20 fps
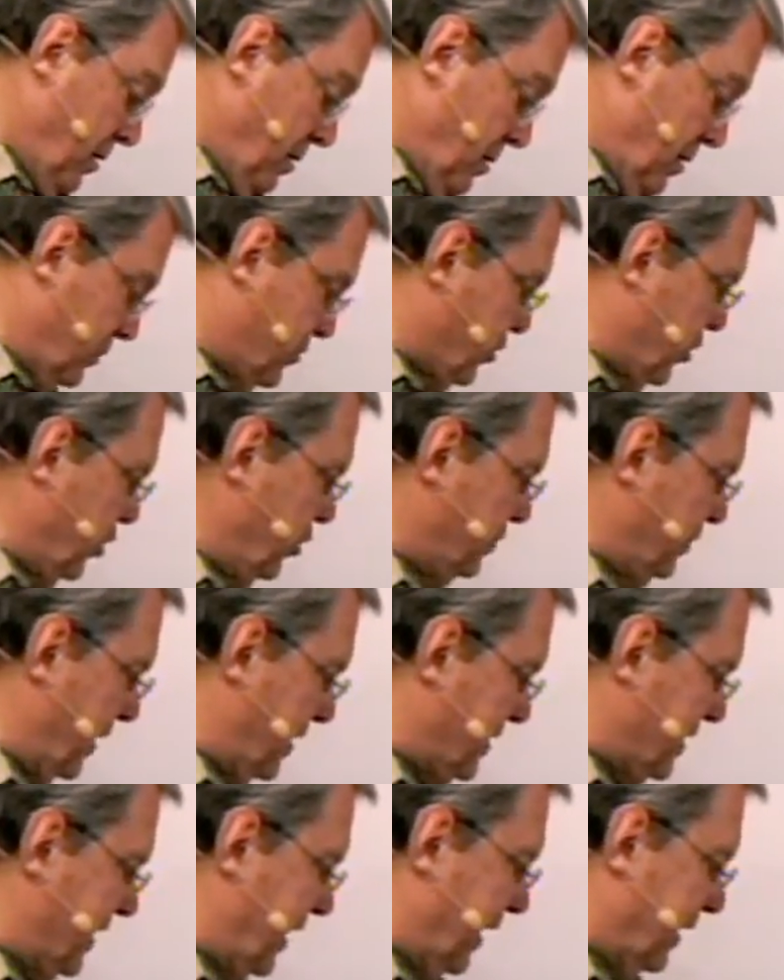excuse me,
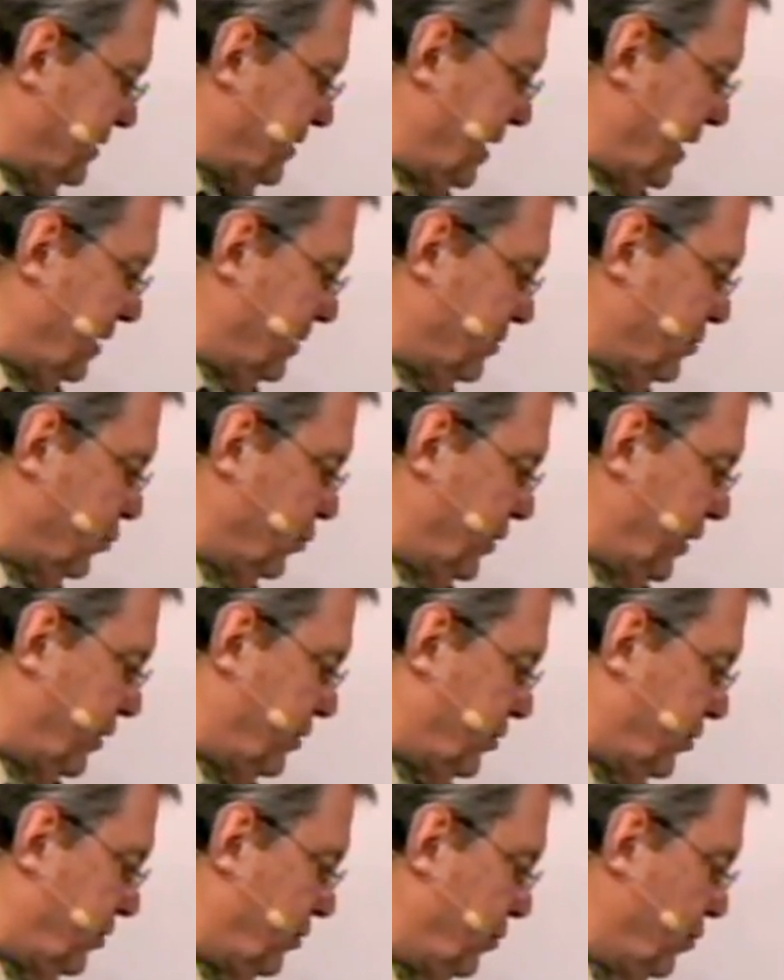6, not
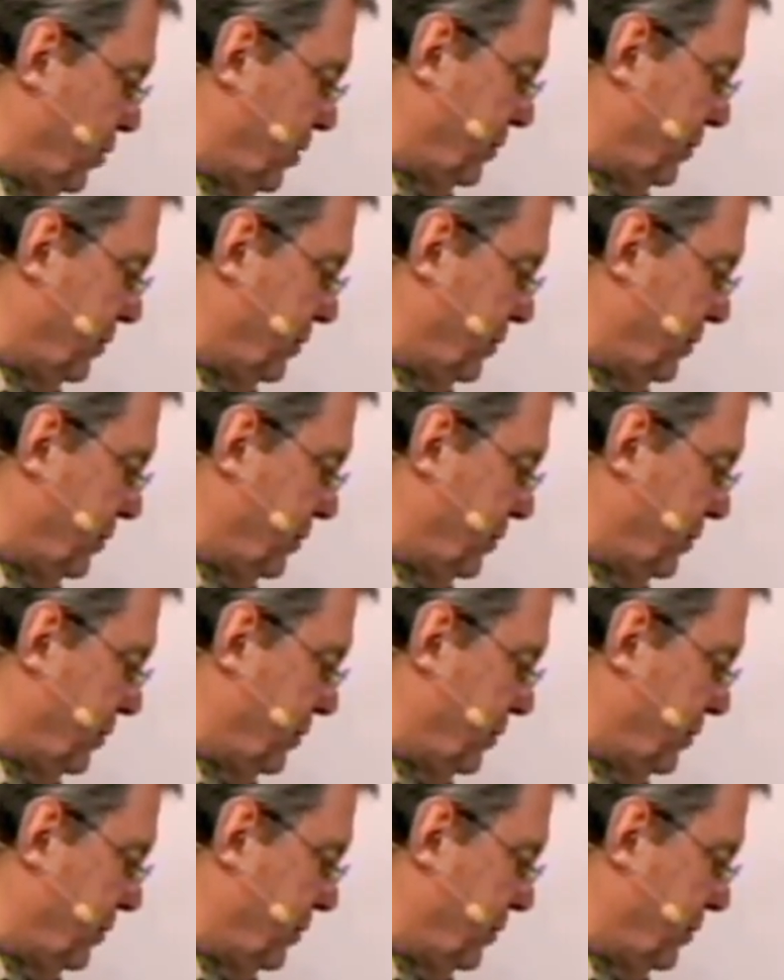22. Where